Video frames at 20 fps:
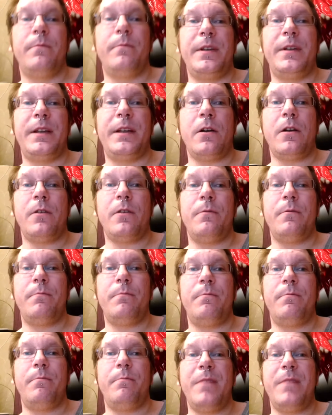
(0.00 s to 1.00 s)
We are
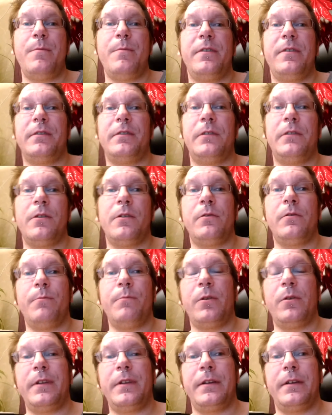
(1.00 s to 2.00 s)
members of the local
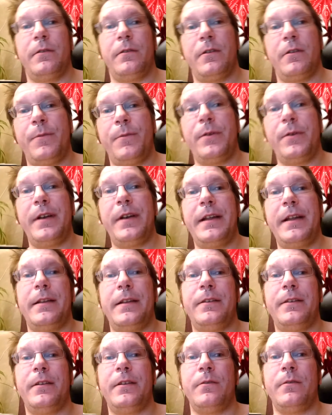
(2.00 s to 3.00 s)
bowling community,
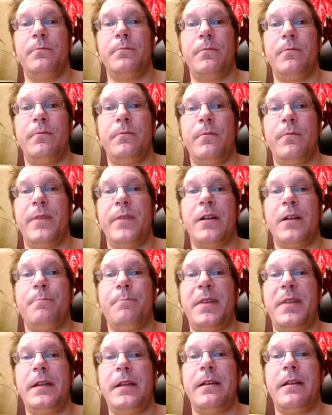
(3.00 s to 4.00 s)
and we
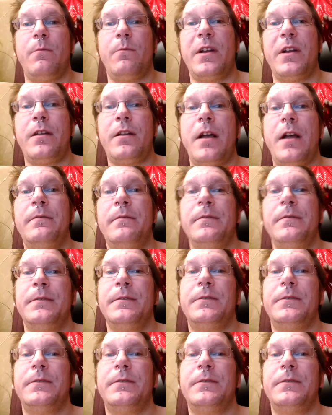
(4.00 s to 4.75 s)
compete and whatnot.